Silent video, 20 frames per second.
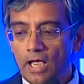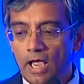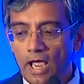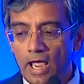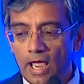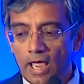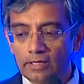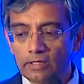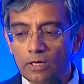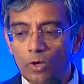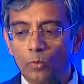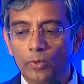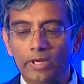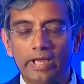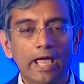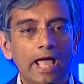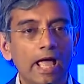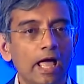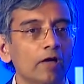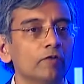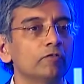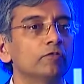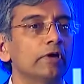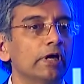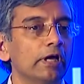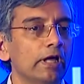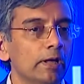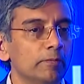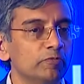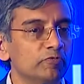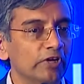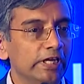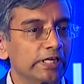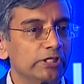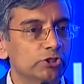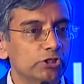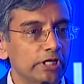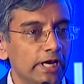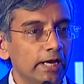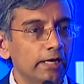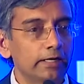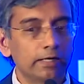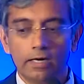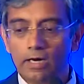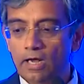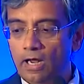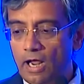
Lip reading: And we have a fleet share,